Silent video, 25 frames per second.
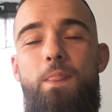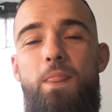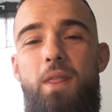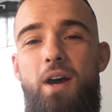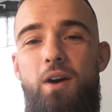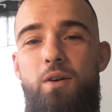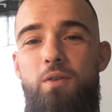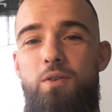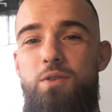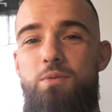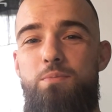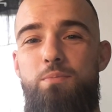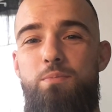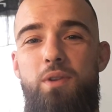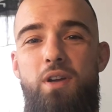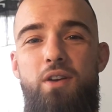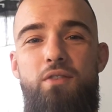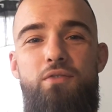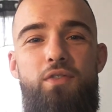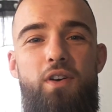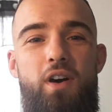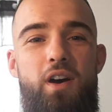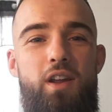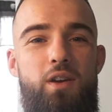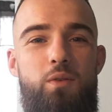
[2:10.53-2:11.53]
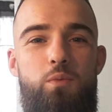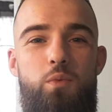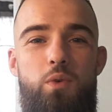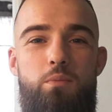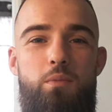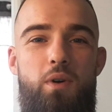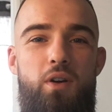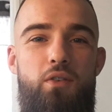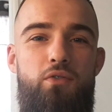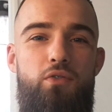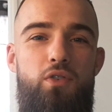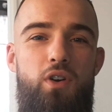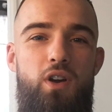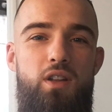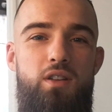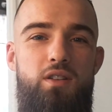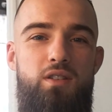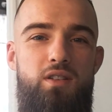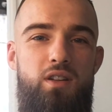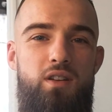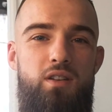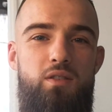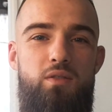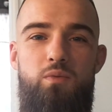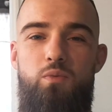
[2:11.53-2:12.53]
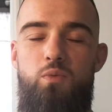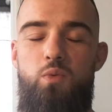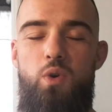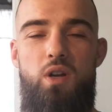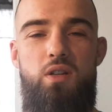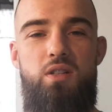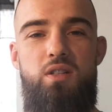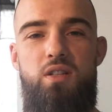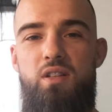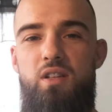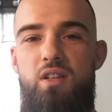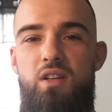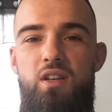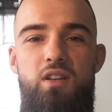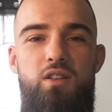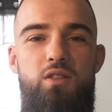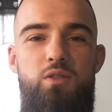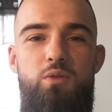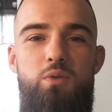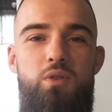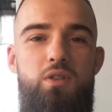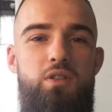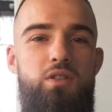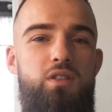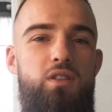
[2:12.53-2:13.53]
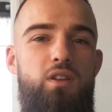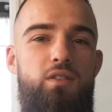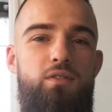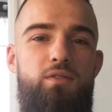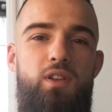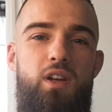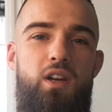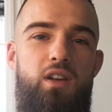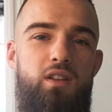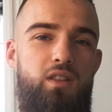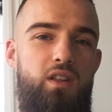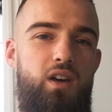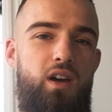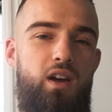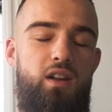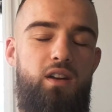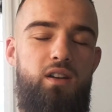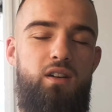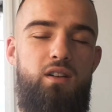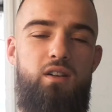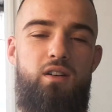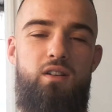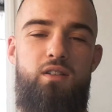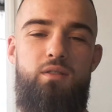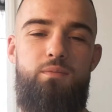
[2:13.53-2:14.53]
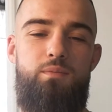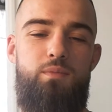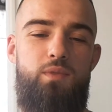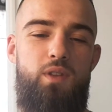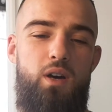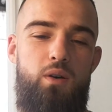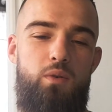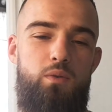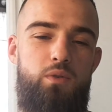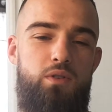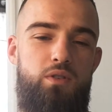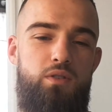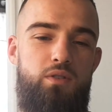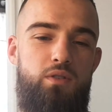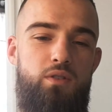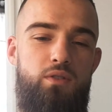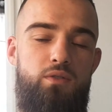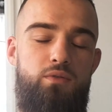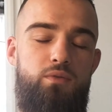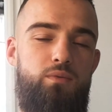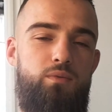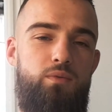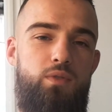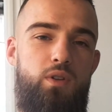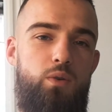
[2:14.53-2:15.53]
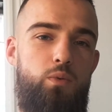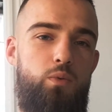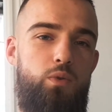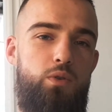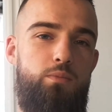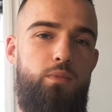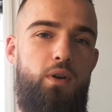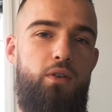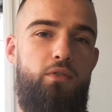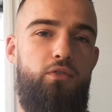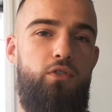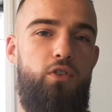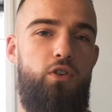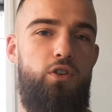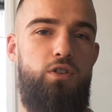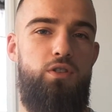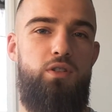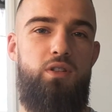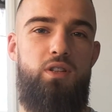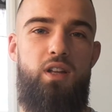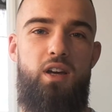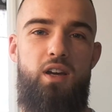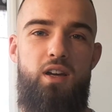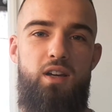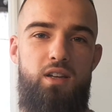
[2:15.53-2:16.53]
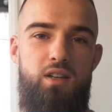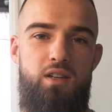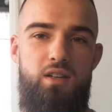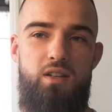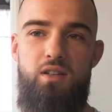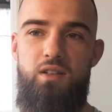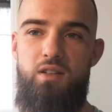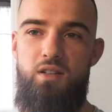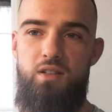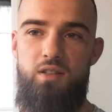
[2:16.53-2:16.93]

I was play fighting with my friends and wrestling and doing stuff like that. That was it was my first like